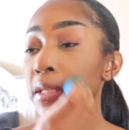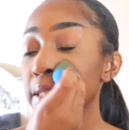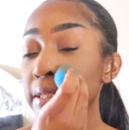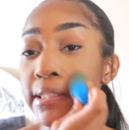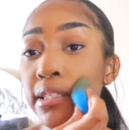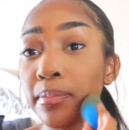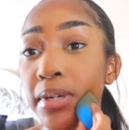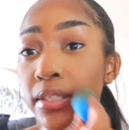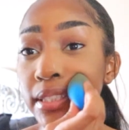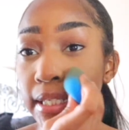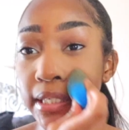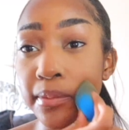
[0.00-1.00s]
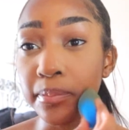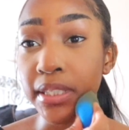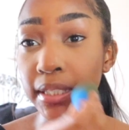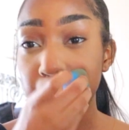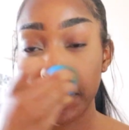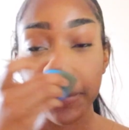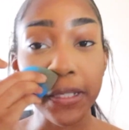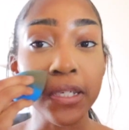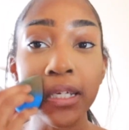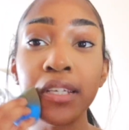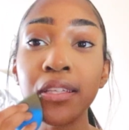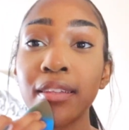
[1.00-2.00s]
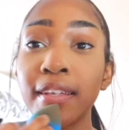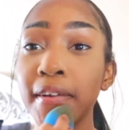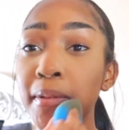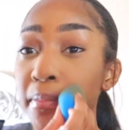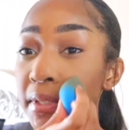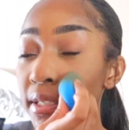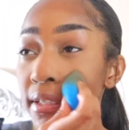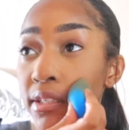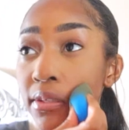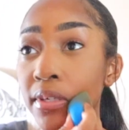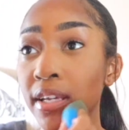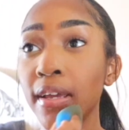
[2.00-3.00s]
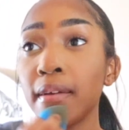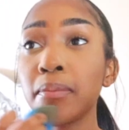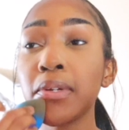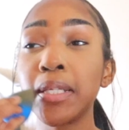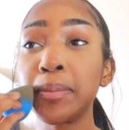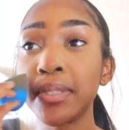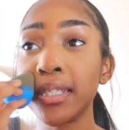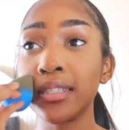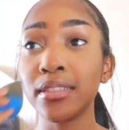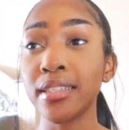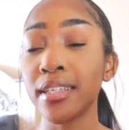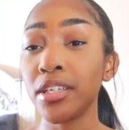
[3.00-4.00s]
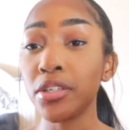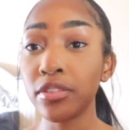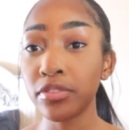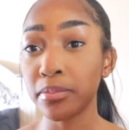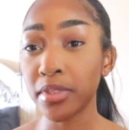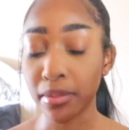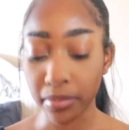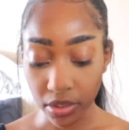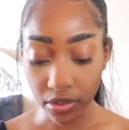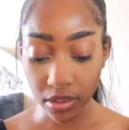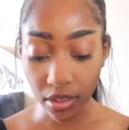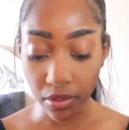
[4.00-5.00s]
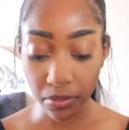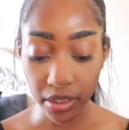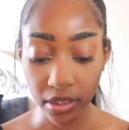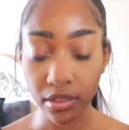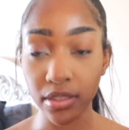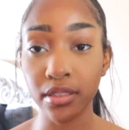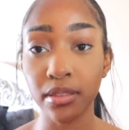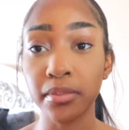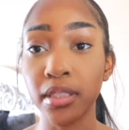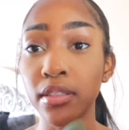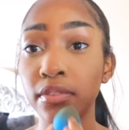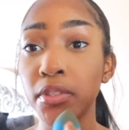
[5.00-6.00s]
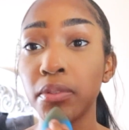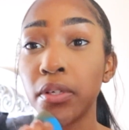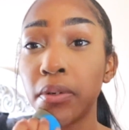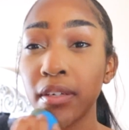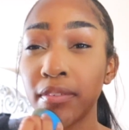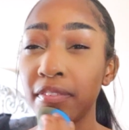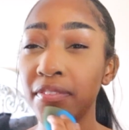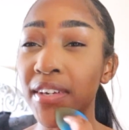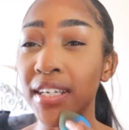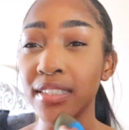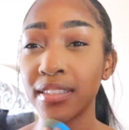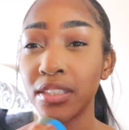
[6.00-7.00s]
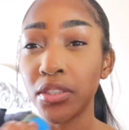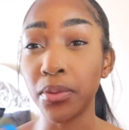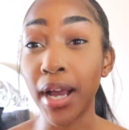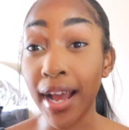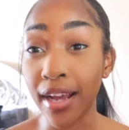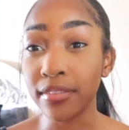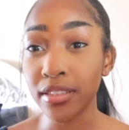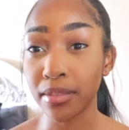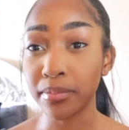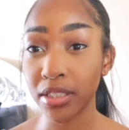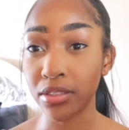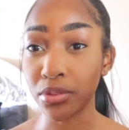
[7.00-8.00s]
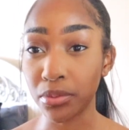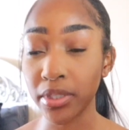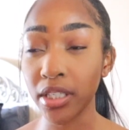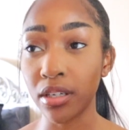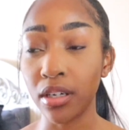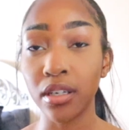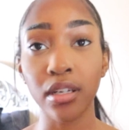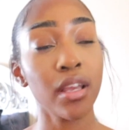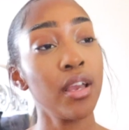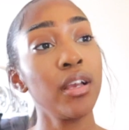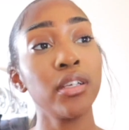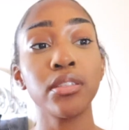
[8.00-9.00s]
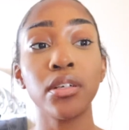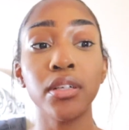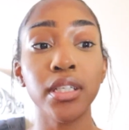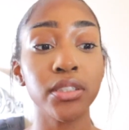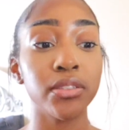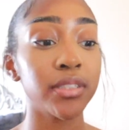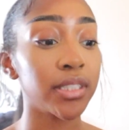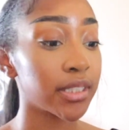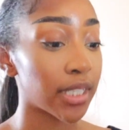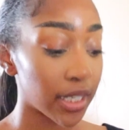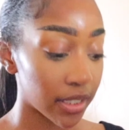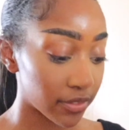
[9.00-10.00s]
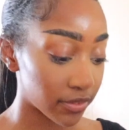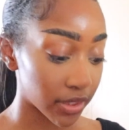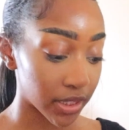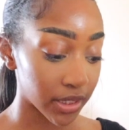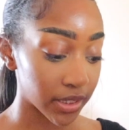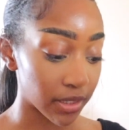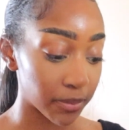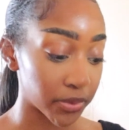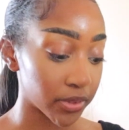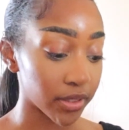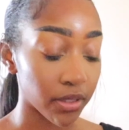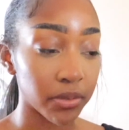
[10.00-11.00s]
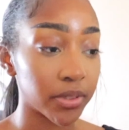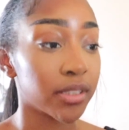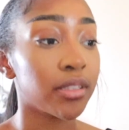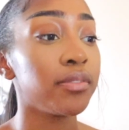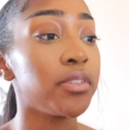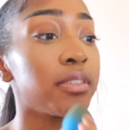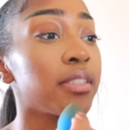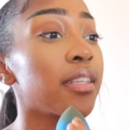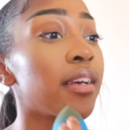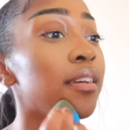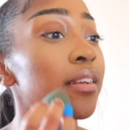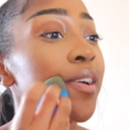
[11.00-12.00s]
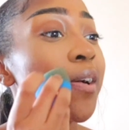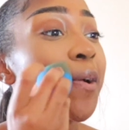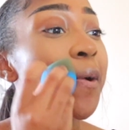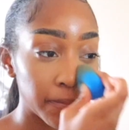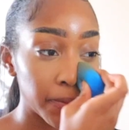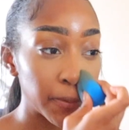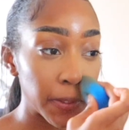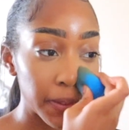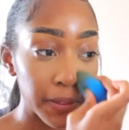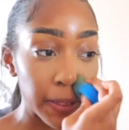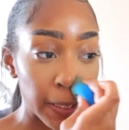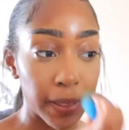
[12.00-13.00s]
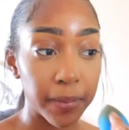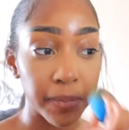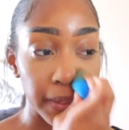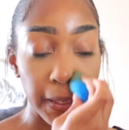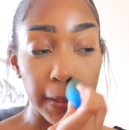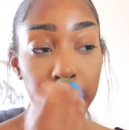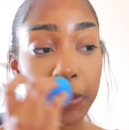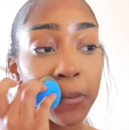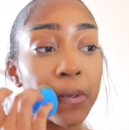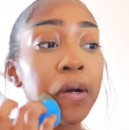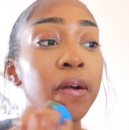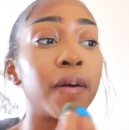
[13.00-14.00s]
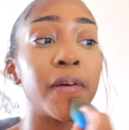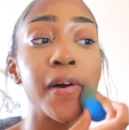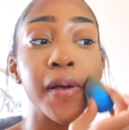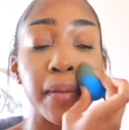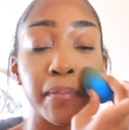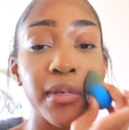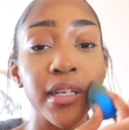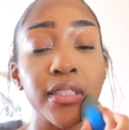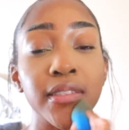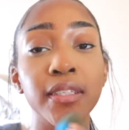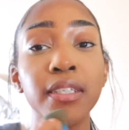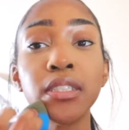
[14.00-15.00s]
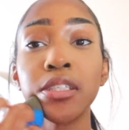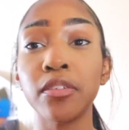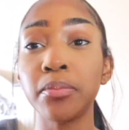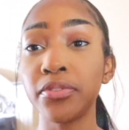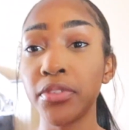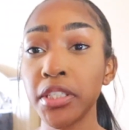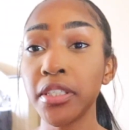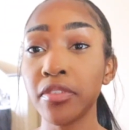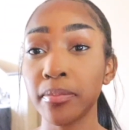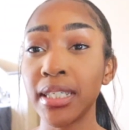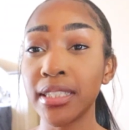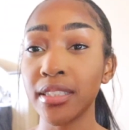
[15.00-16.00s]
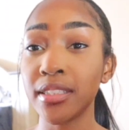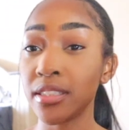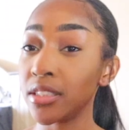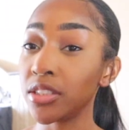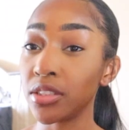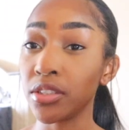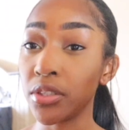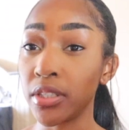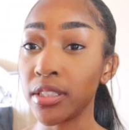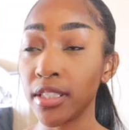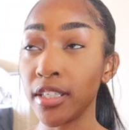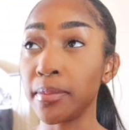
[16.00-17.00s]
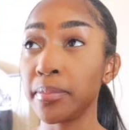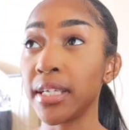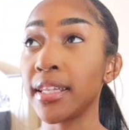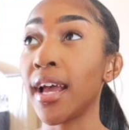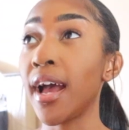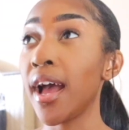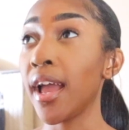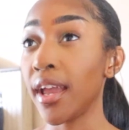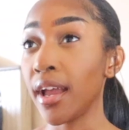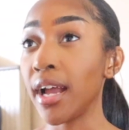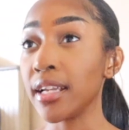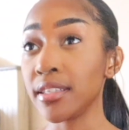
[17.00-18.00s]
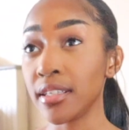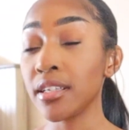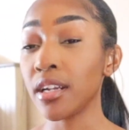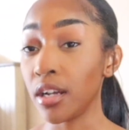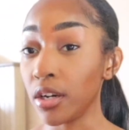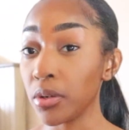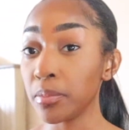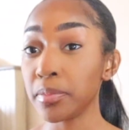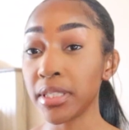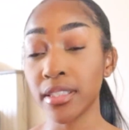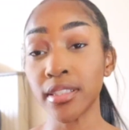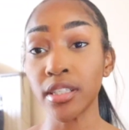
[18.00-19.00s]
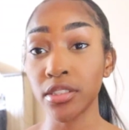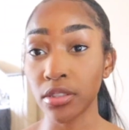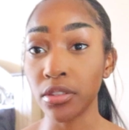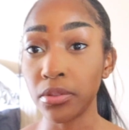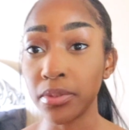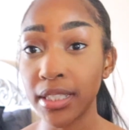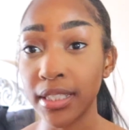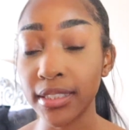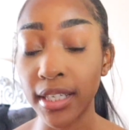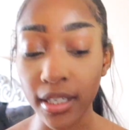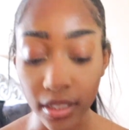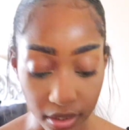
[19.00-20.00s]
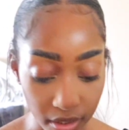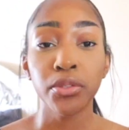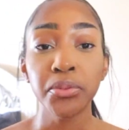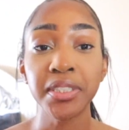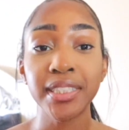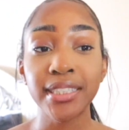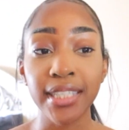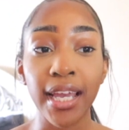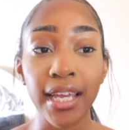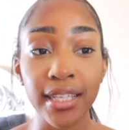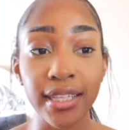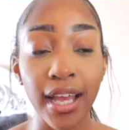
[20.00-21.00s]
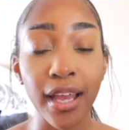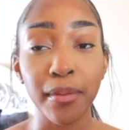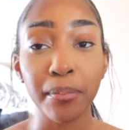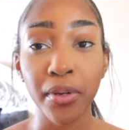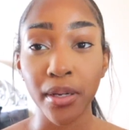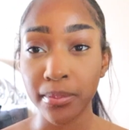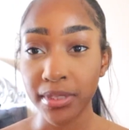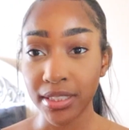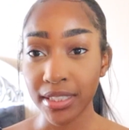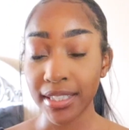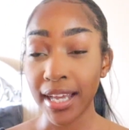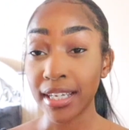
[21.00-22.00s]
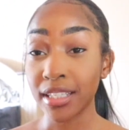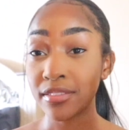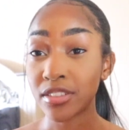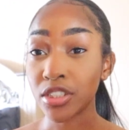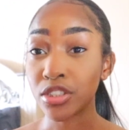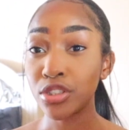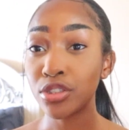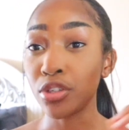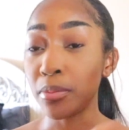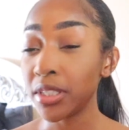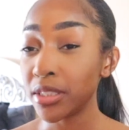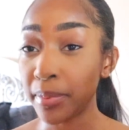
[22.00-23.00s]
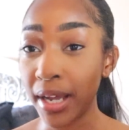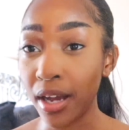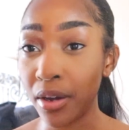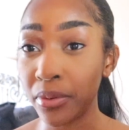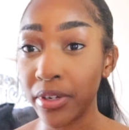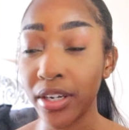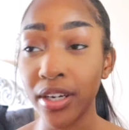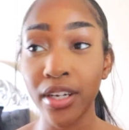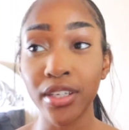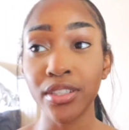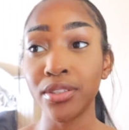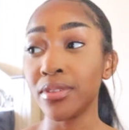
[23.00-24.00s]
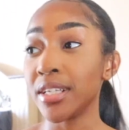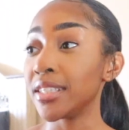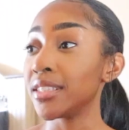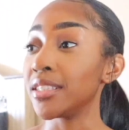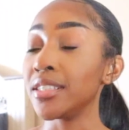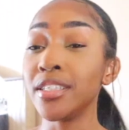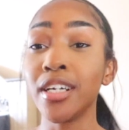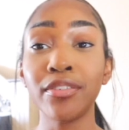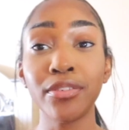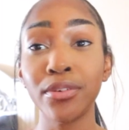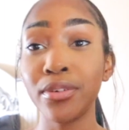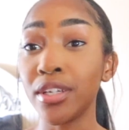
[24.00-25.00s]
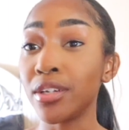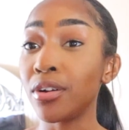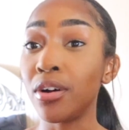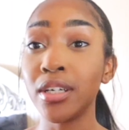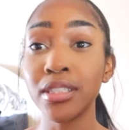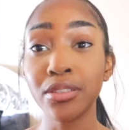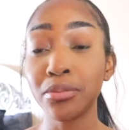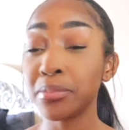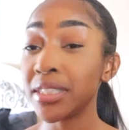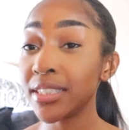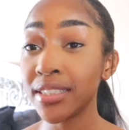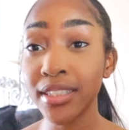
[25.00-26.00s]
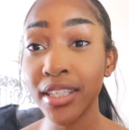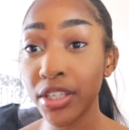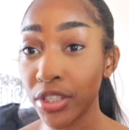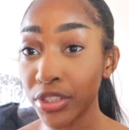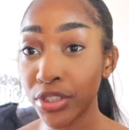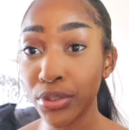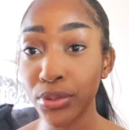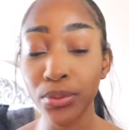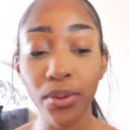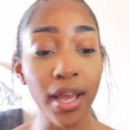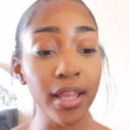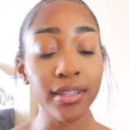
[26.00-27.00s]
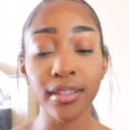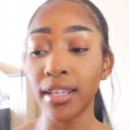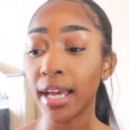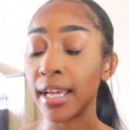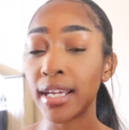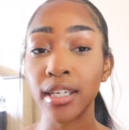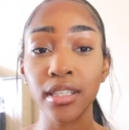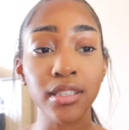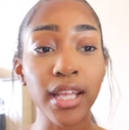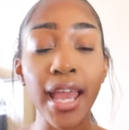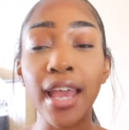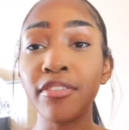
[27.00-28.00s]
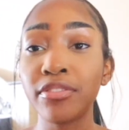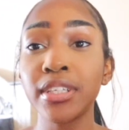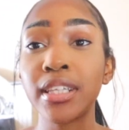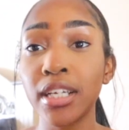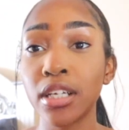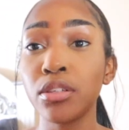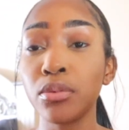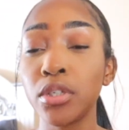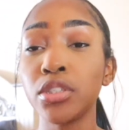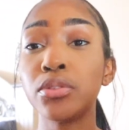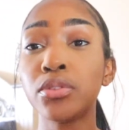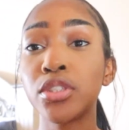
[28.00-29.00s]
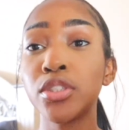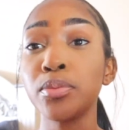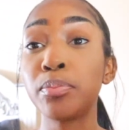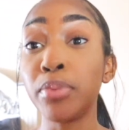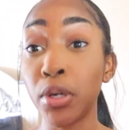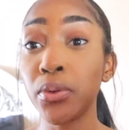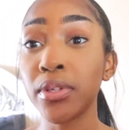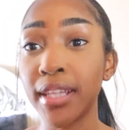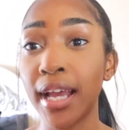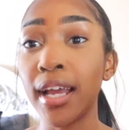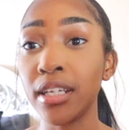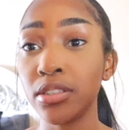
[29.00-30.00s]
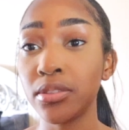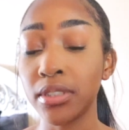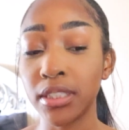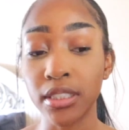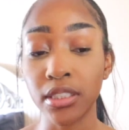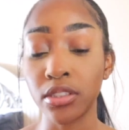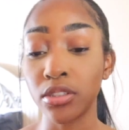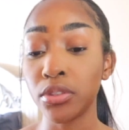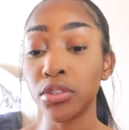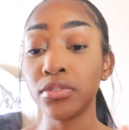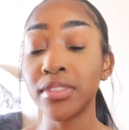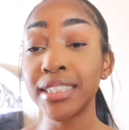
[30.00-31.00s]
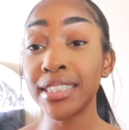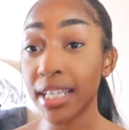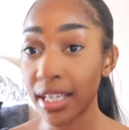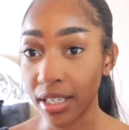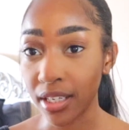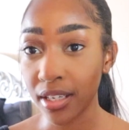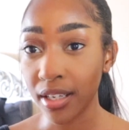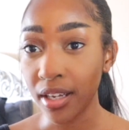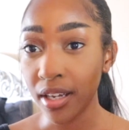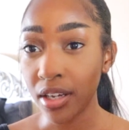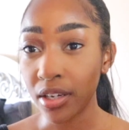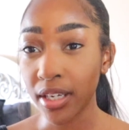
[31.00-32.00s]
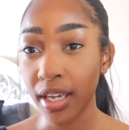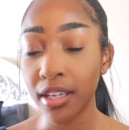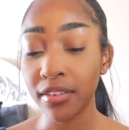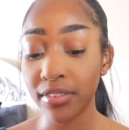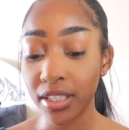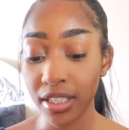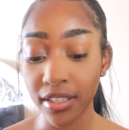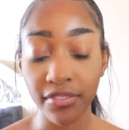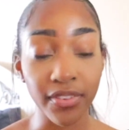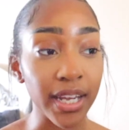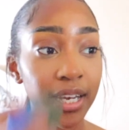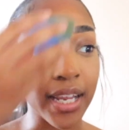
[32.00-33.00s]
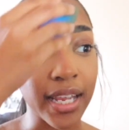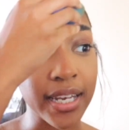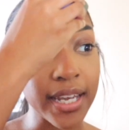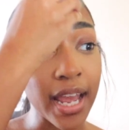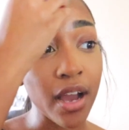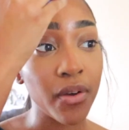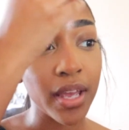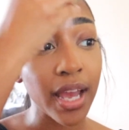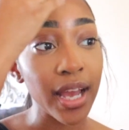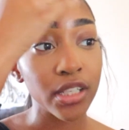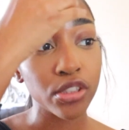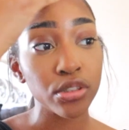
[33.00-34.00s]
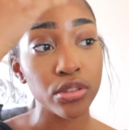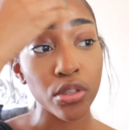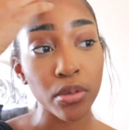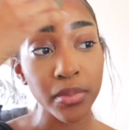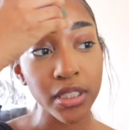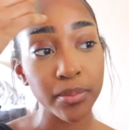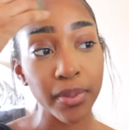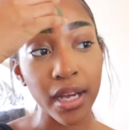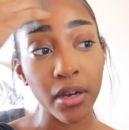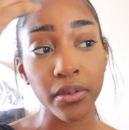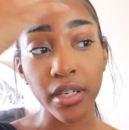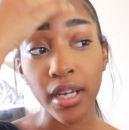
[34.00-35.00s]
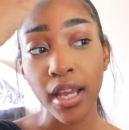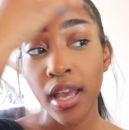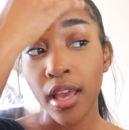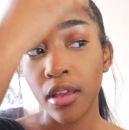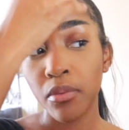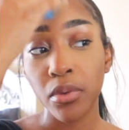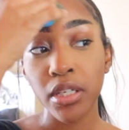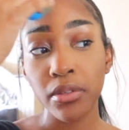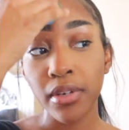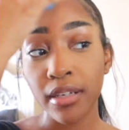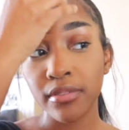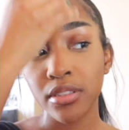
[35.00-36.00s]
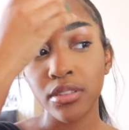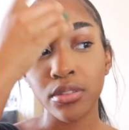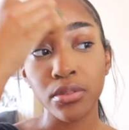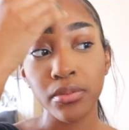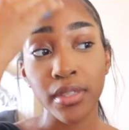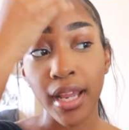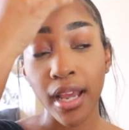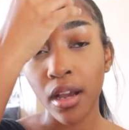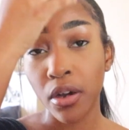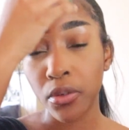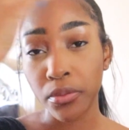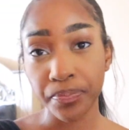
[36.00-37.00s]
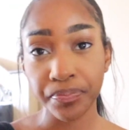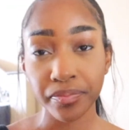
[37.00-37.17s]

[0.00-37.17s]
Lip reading: Let's think about therapy. Like, in therapy, you can't really begin to heal from something or start working on something if you don't confess that you have something to work on. So let's use anxiety for an example, because I always love using that. If you go to therapy and you are admitting to yourself before you even make the decision to go to therapy that, hey, I need help because I struggle with anxiety. You saying that and publishing that gives it so much power. You let the devil and all his little minions hear you. Like, everything in the world, you spoke that into existence. So you said it, okay? You've clarified it, and now it has so much power. And what you have to do now